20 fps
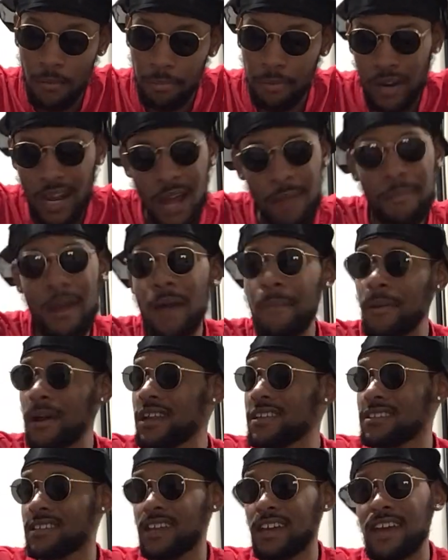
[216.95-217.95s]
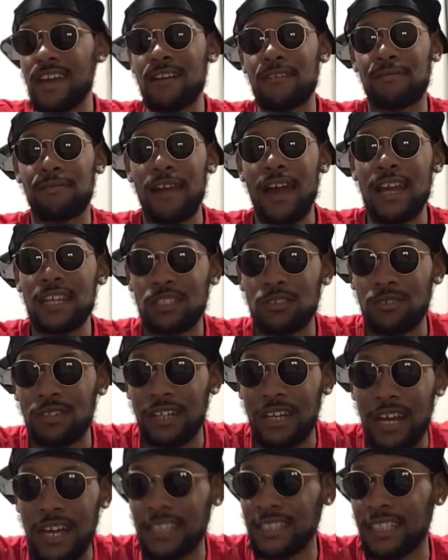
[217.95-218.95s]
bro, I'm not about to sit here flashing on
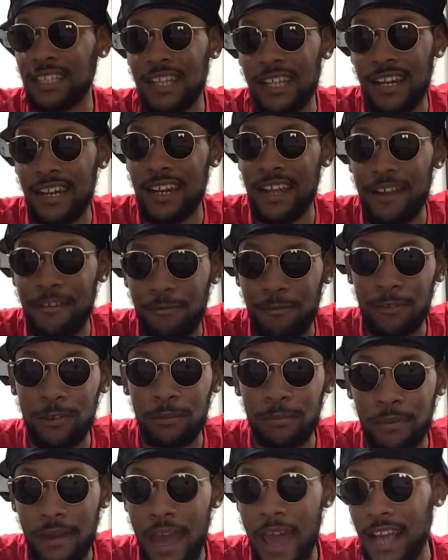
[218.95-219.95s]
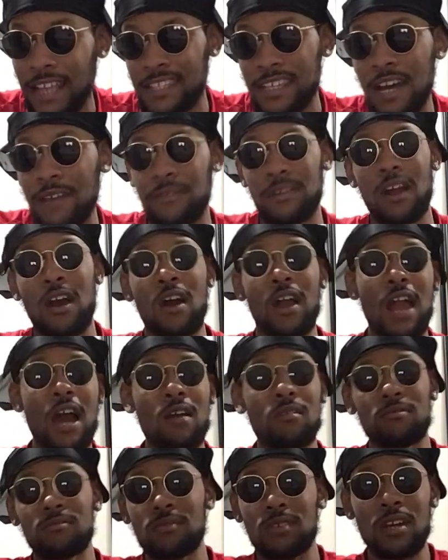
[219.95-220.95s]
guns and none of that for real, bro, act tough and all
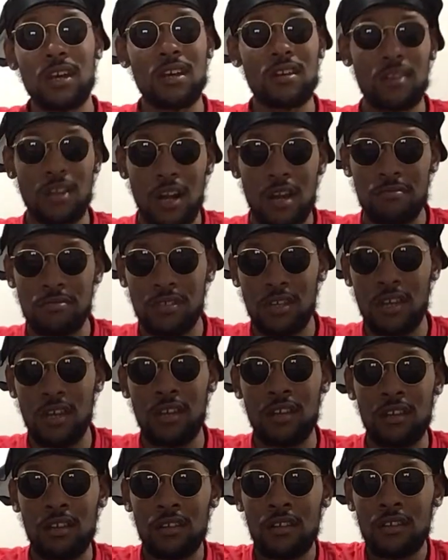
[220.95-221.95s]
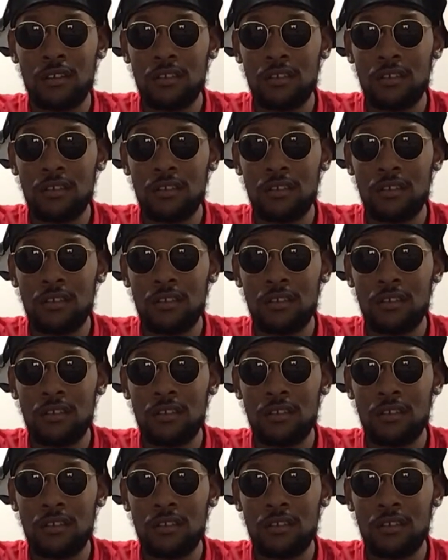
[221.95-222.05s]
out. You know what I'm saying?